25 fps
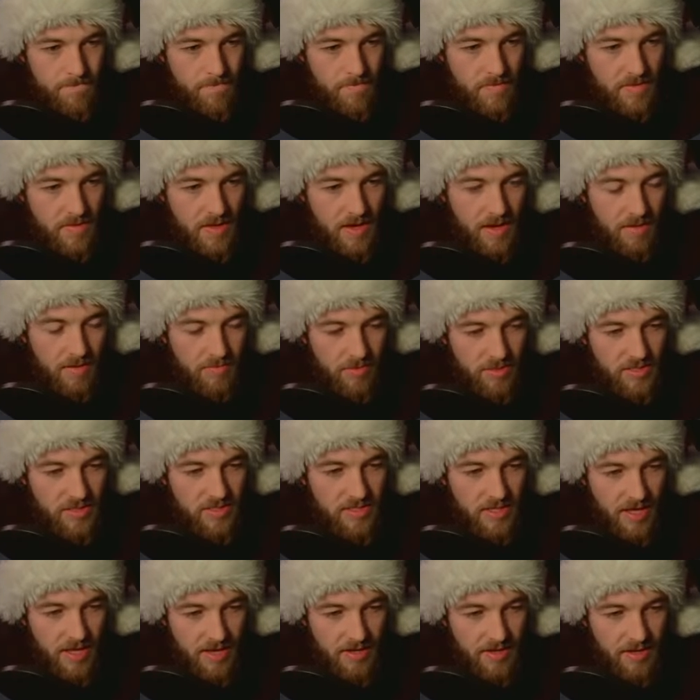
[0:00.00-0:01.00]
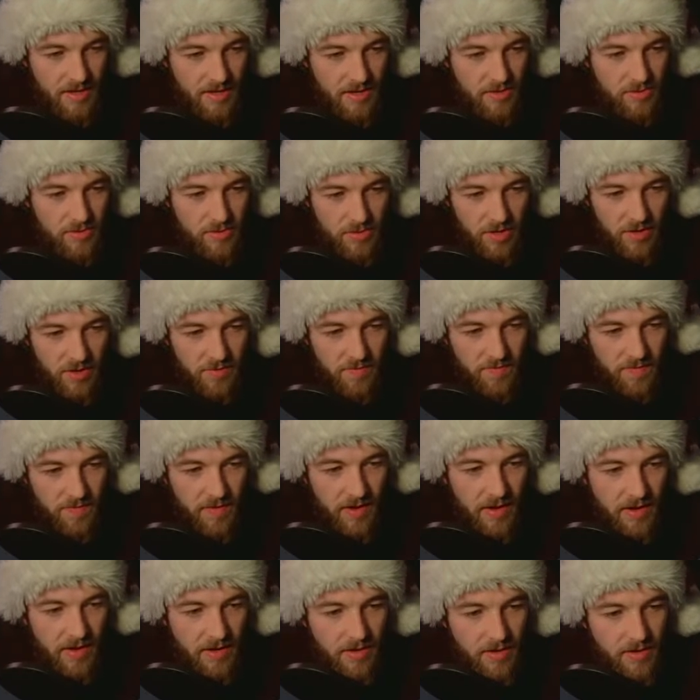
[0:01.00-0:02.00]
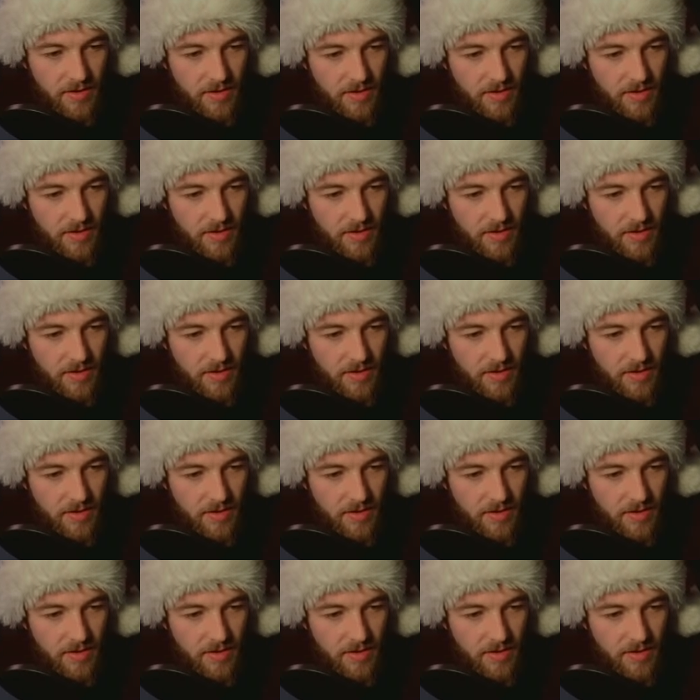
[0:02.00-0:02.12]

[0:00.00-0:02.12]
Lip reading: Yeah, because that echoes out fine.